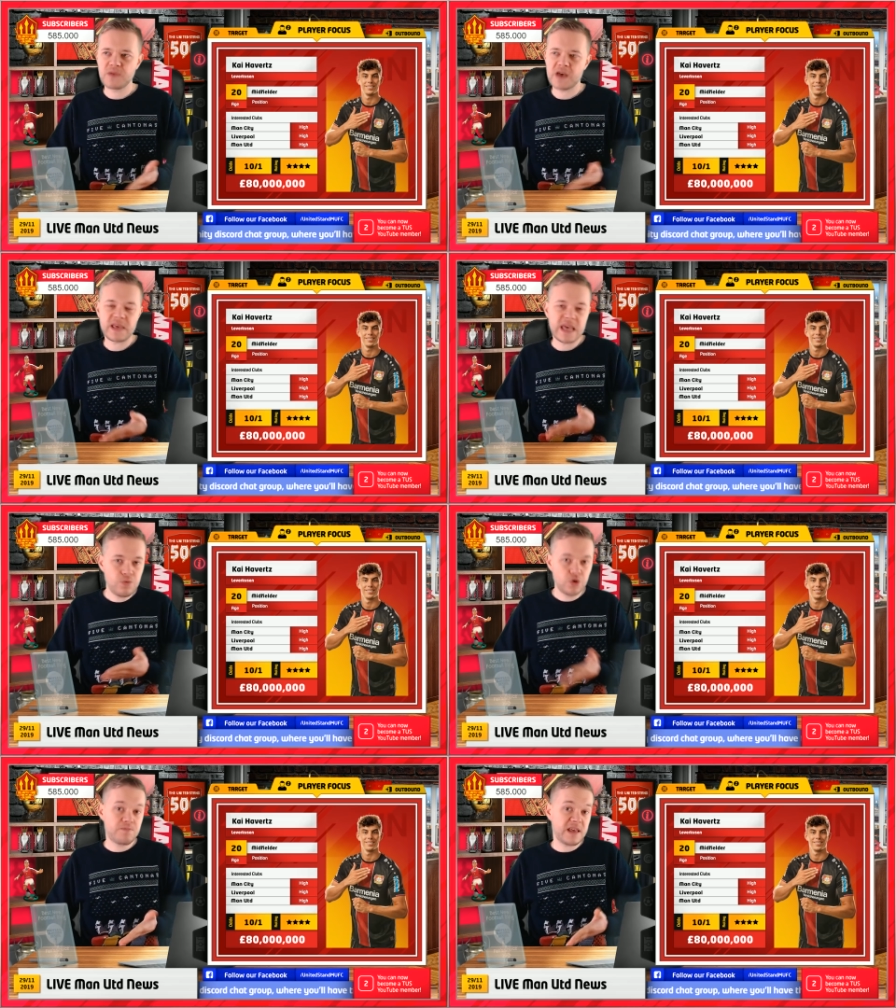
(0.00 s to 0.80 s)
I think he
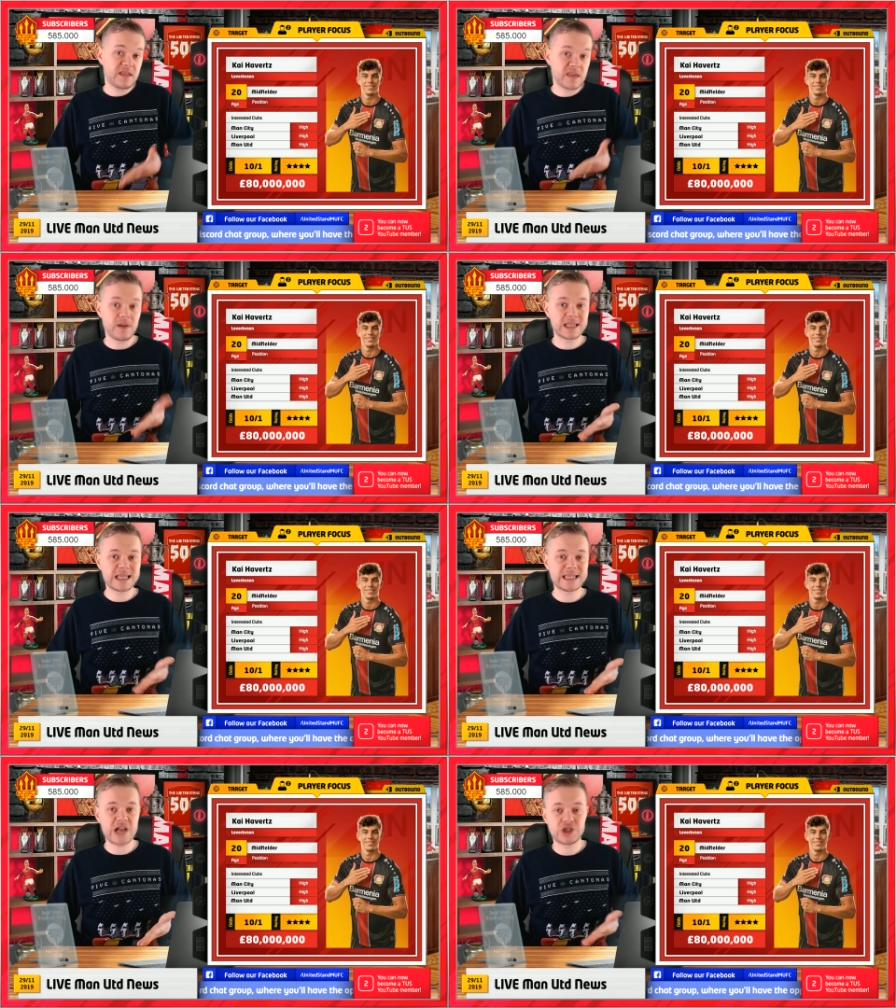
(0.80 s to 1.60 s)
would be similar to
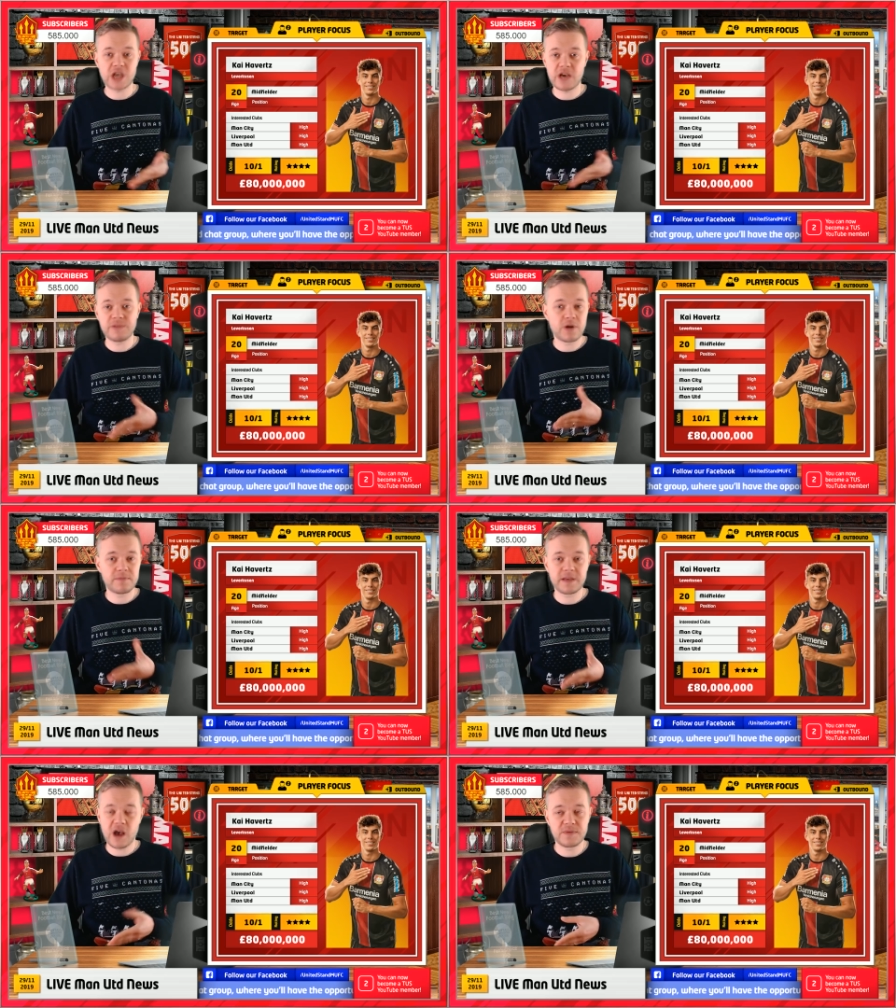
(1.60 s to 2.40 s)
Sancho. He'd
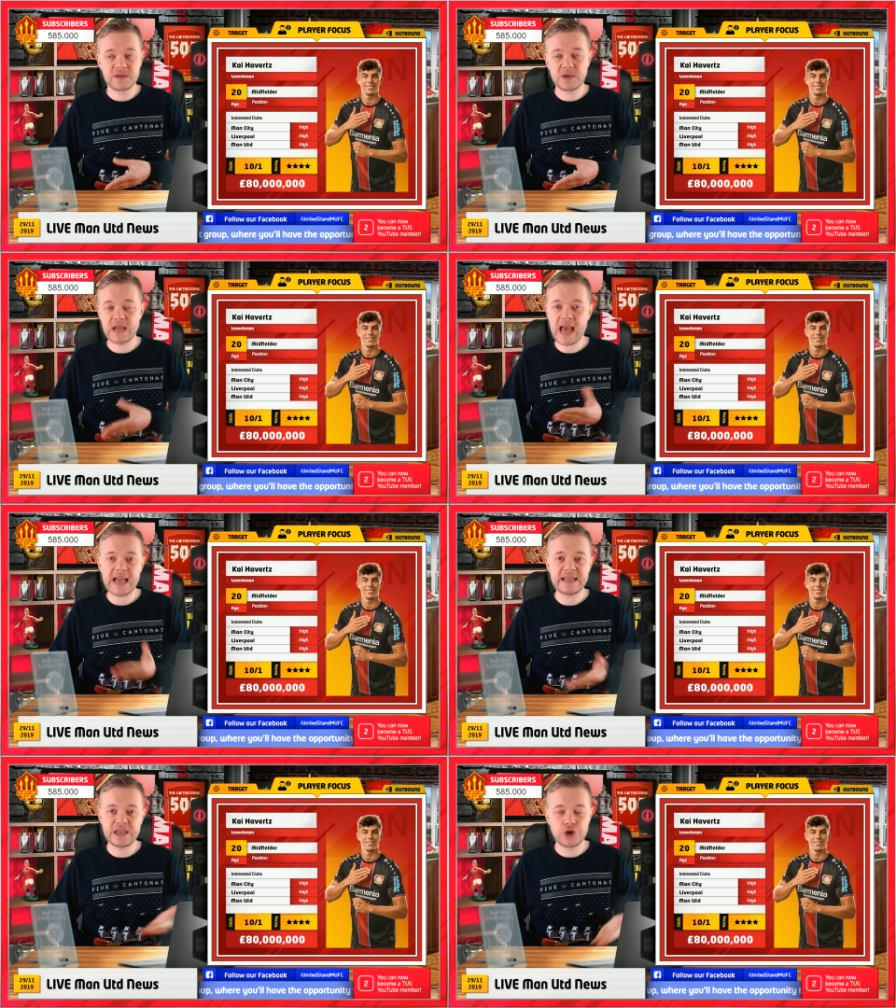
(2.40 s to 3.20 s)
probably go between
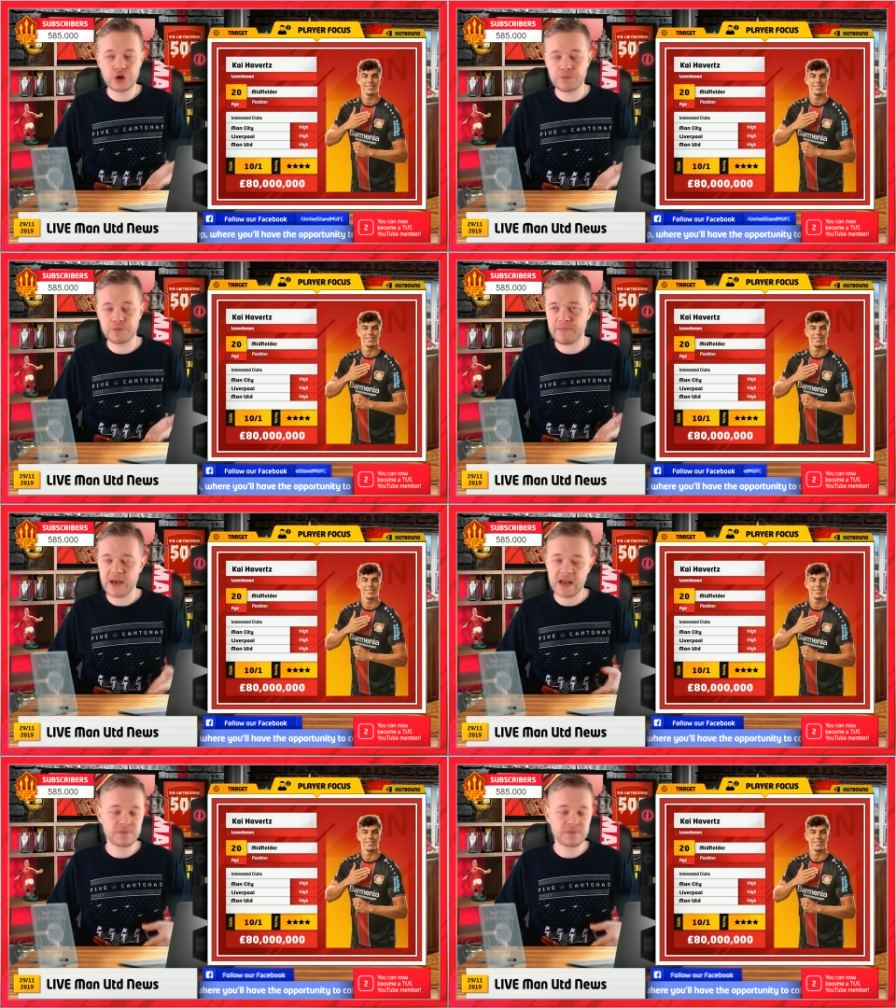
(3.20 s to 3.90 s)
eighty and a hundred million pounds.